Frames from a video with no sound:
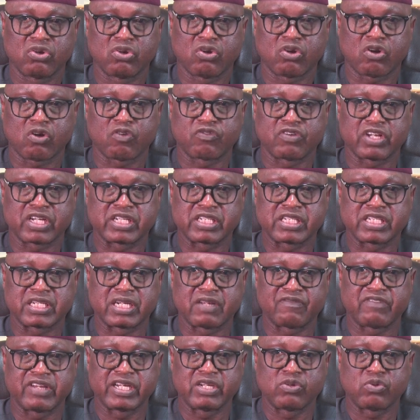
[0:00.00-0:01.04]
of Ekiti
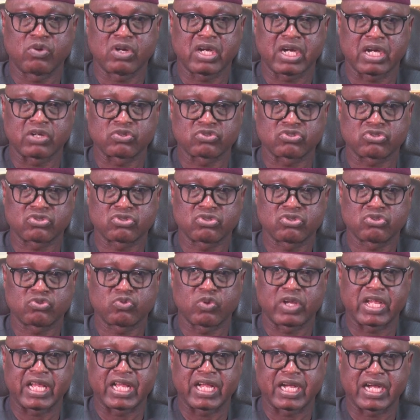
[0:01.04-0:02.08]
Revenue House to
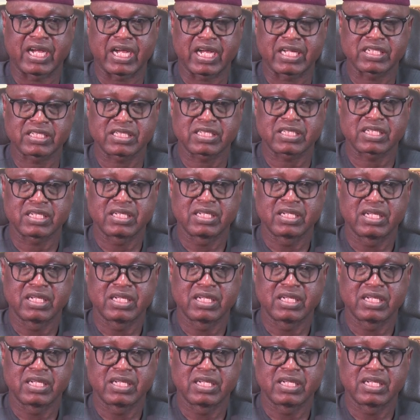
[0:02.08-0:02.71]
enhance